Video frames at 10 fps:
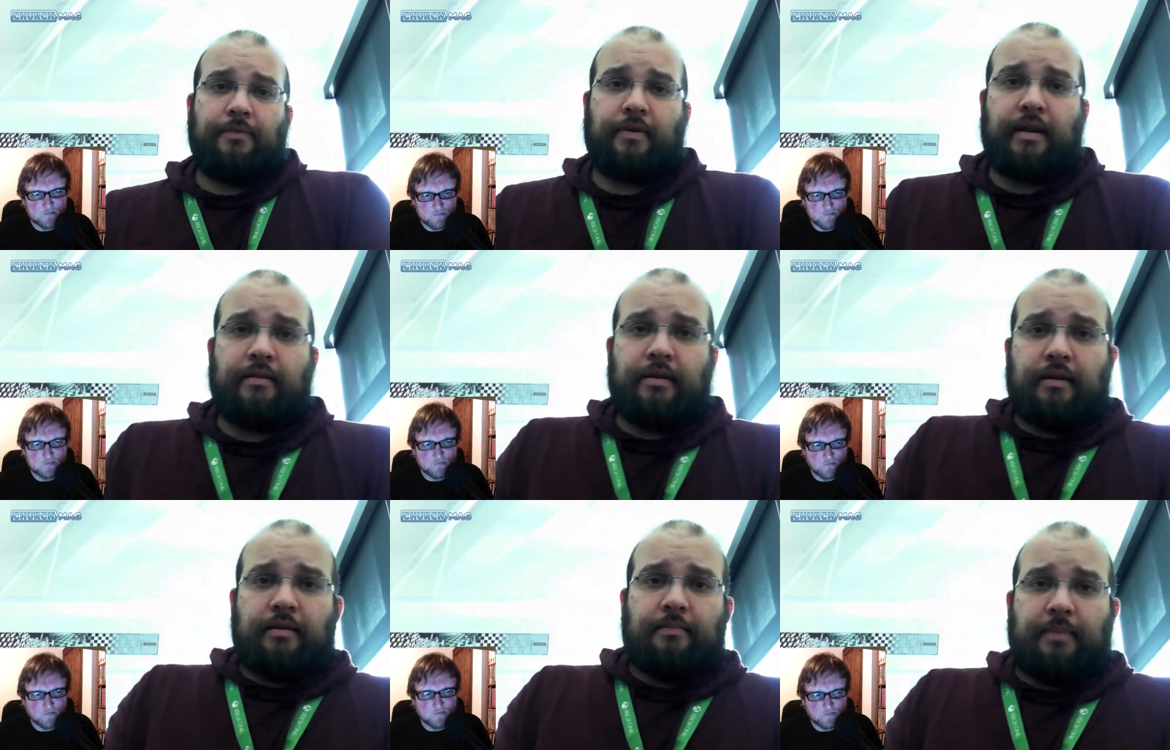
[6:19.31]
Speaker 1: we're not
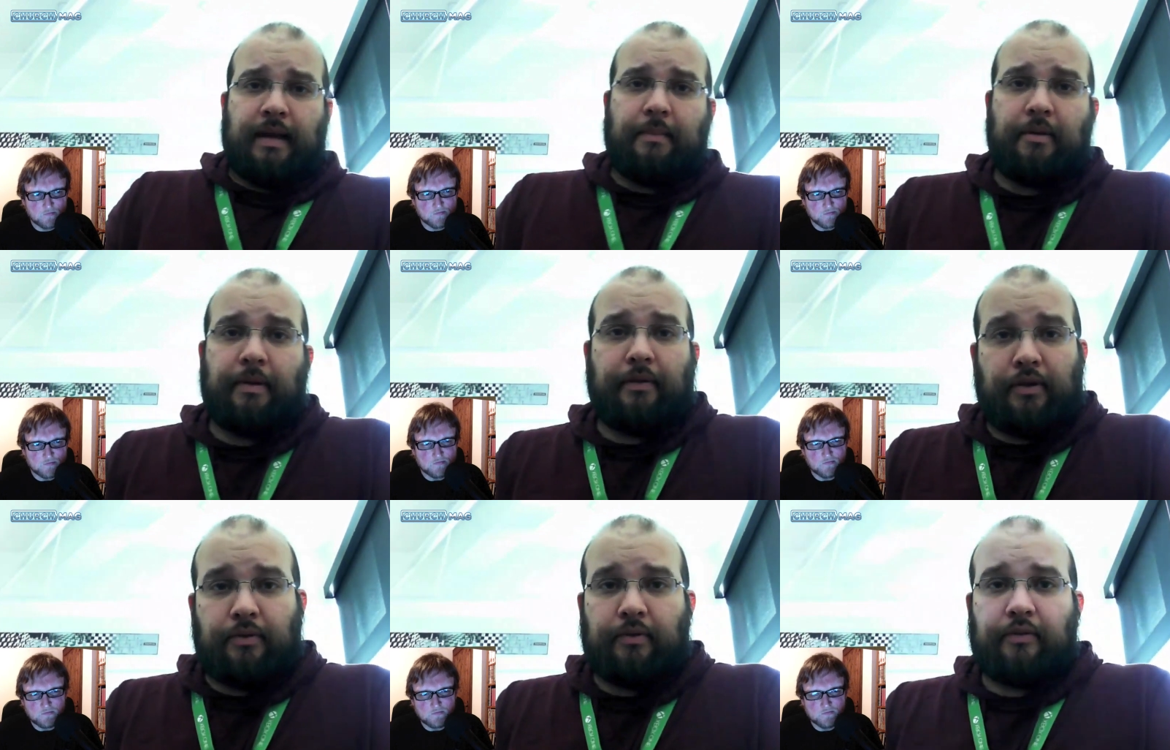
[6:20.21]
uh, being able to build the
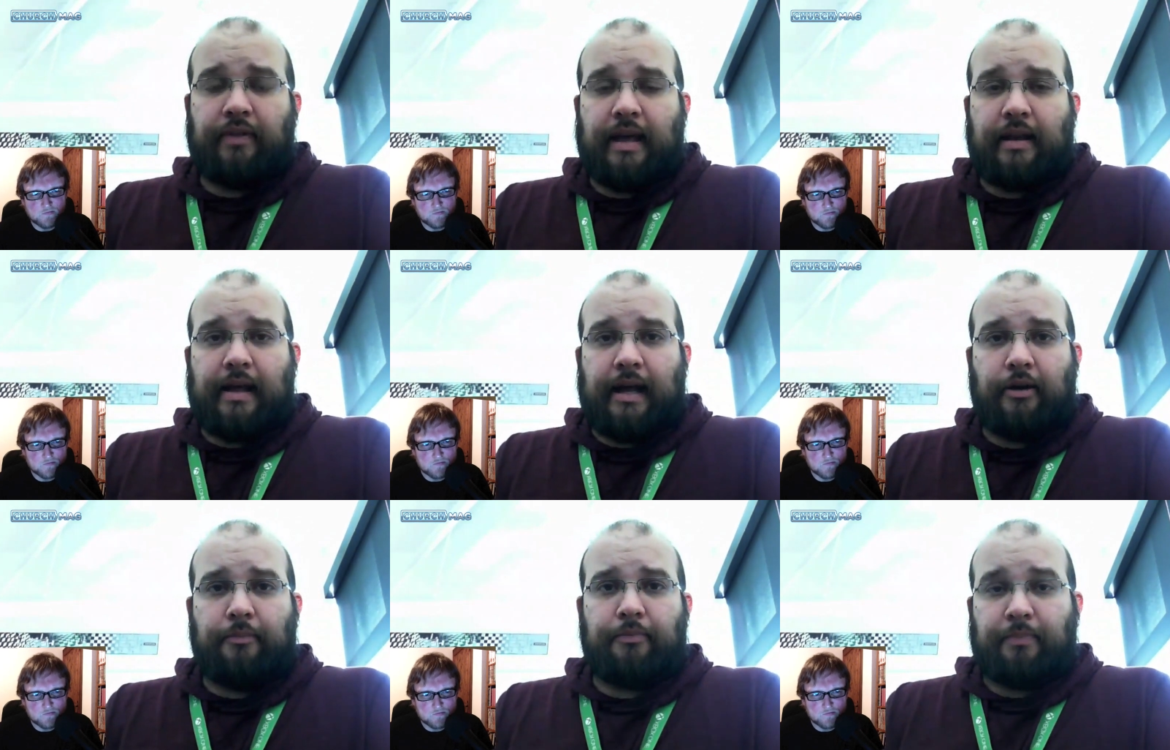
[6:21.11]
tools that
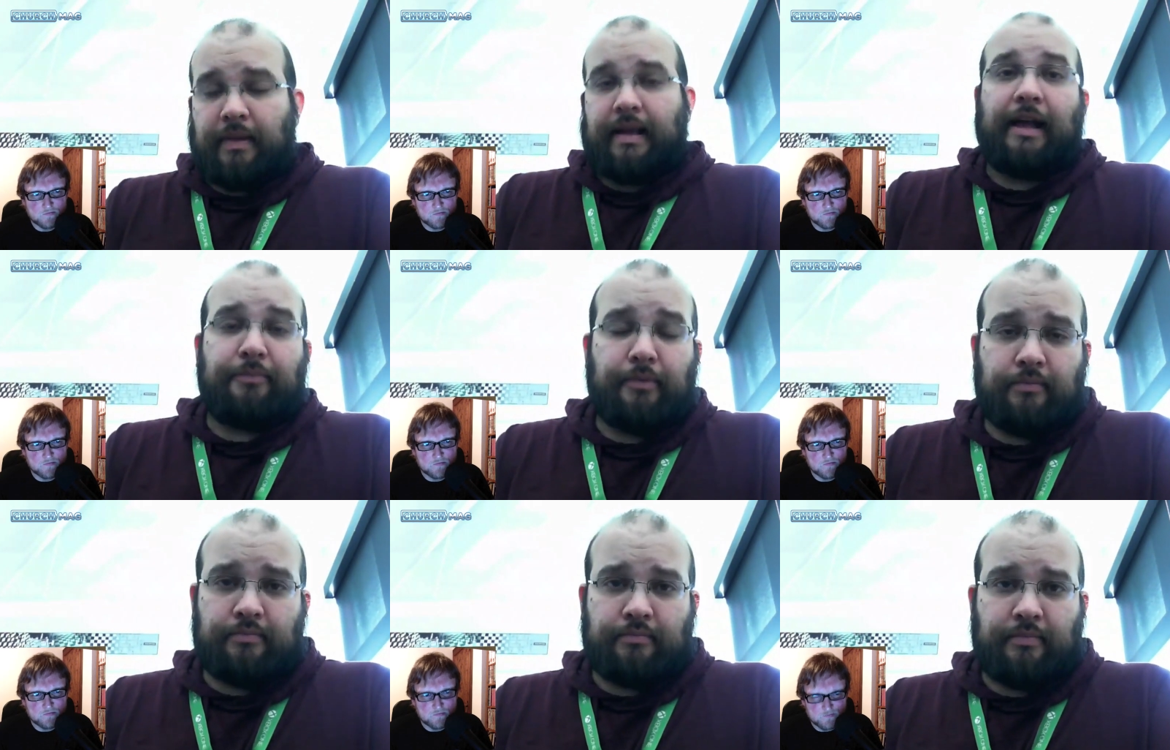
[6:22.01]
help spread the
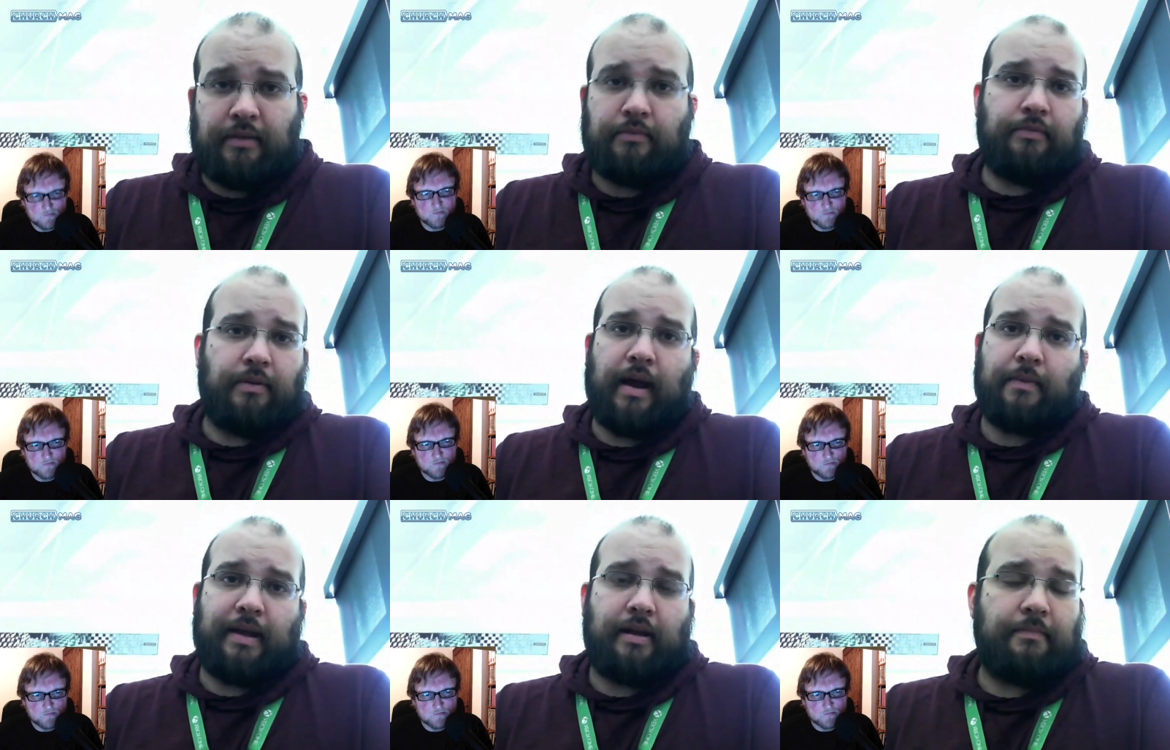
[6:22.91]
gospel, then then why are
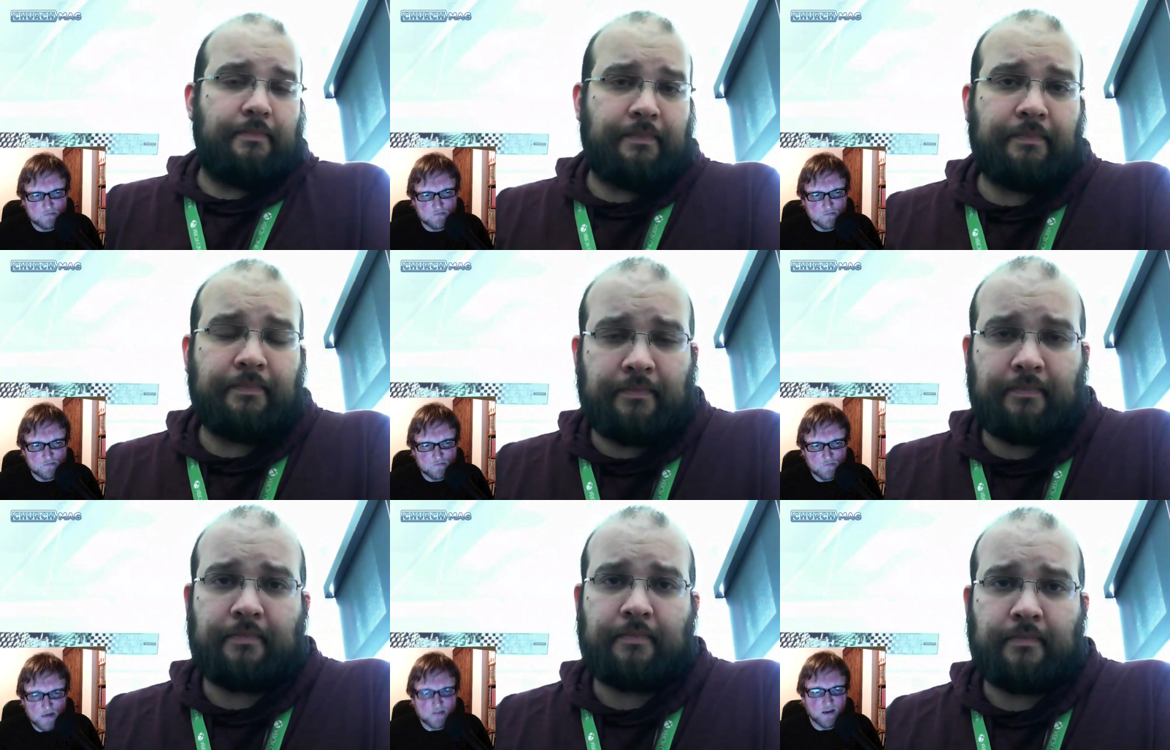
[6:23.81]
we here?
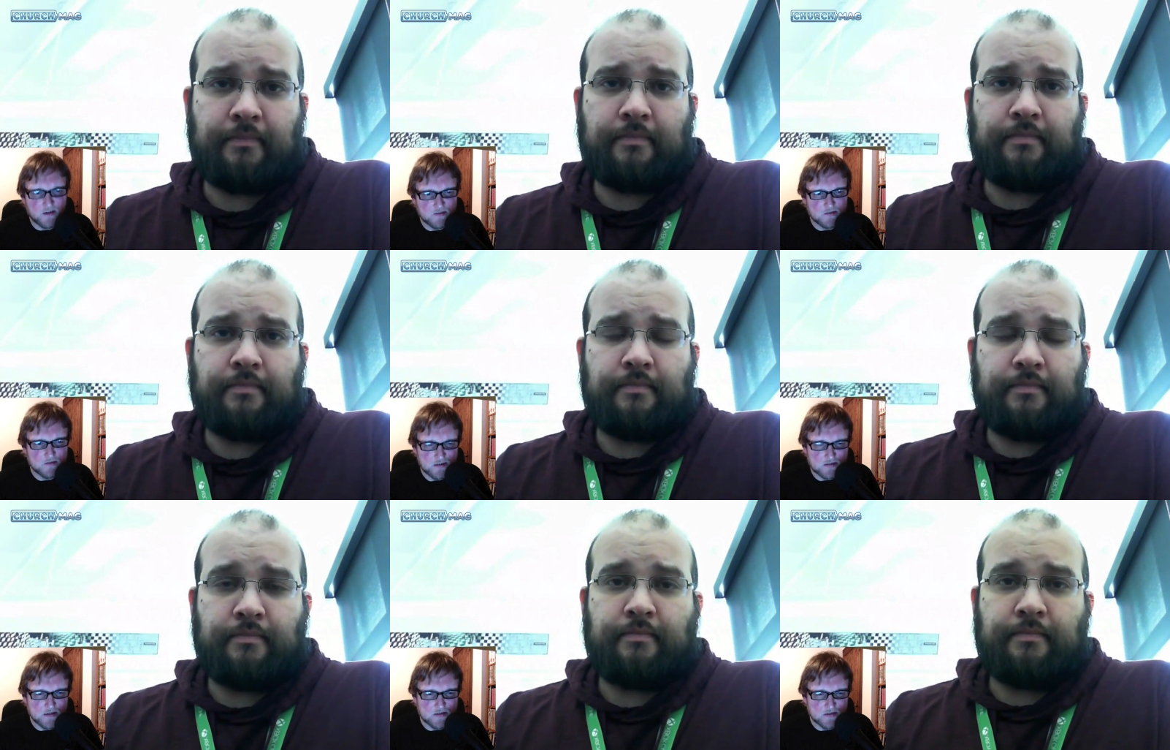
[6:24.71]
Speaker 2: Exactly,
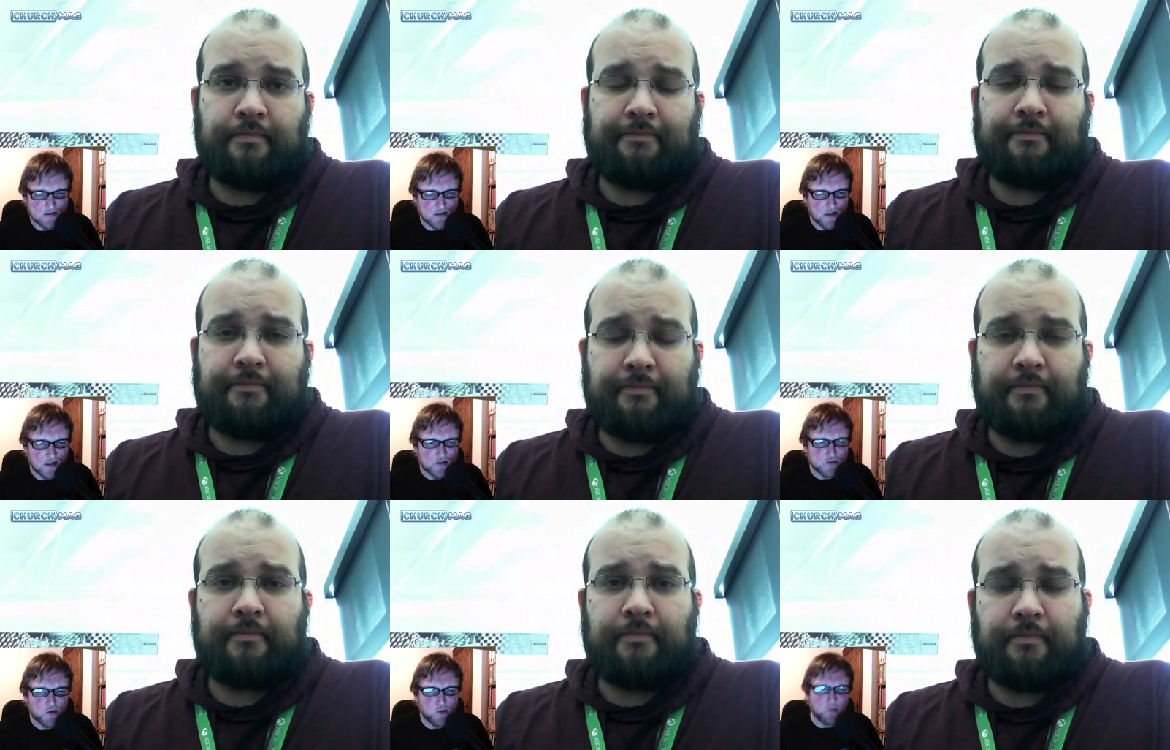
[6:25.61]
exactly.
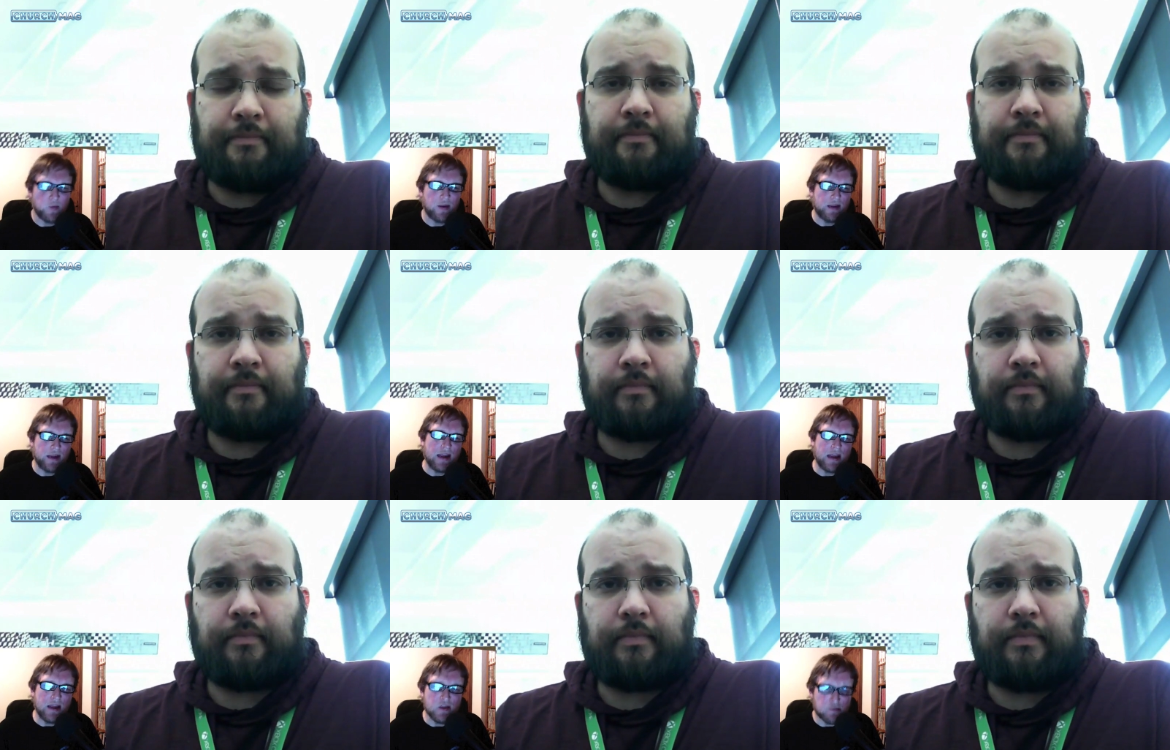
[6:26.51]
So
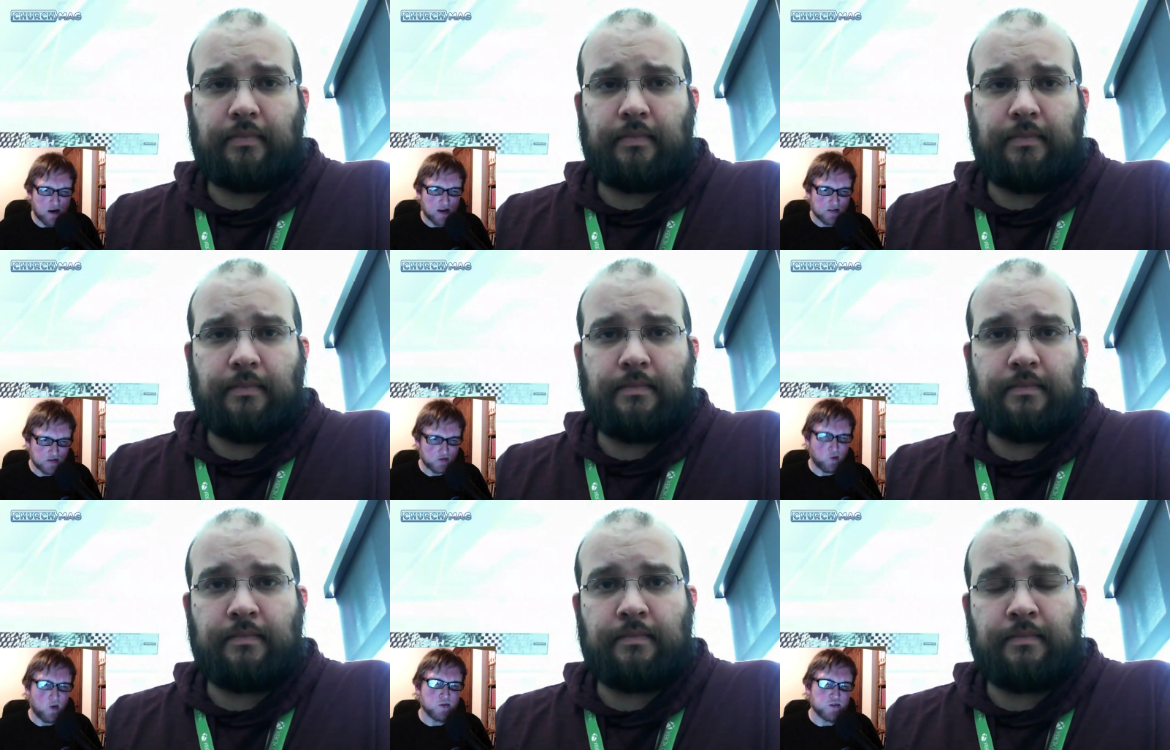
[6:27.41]
in the process,
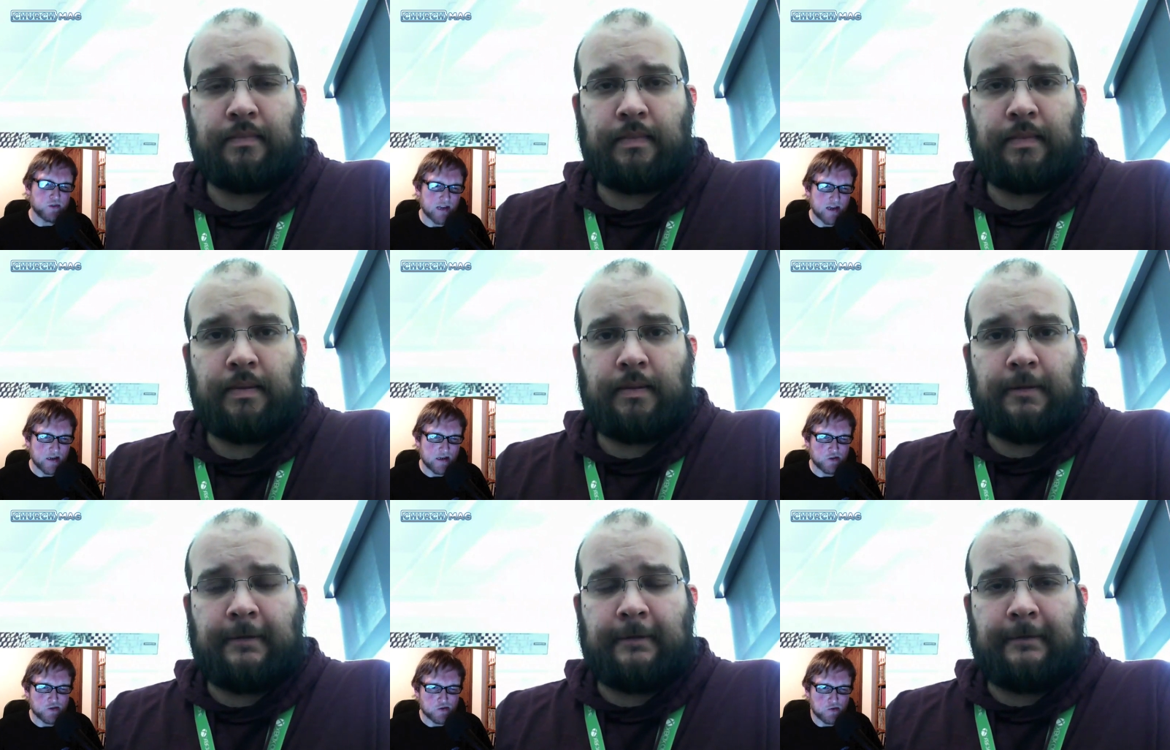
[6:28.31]
what would you say is
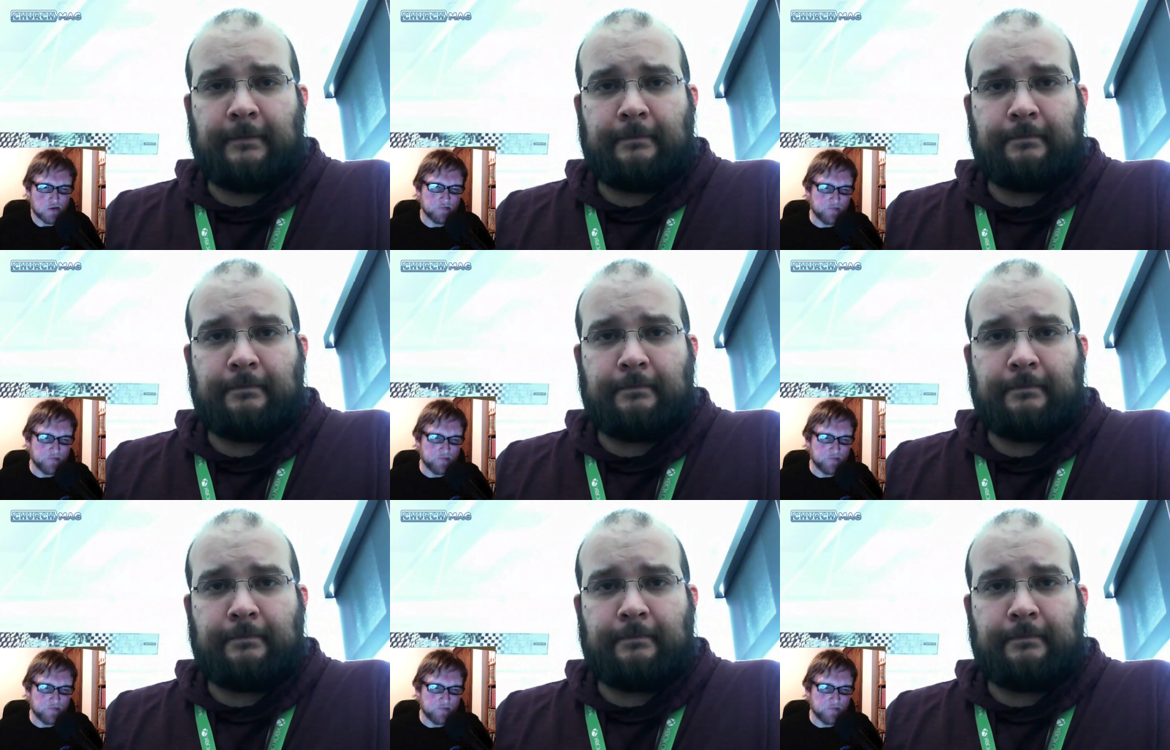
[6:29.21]
your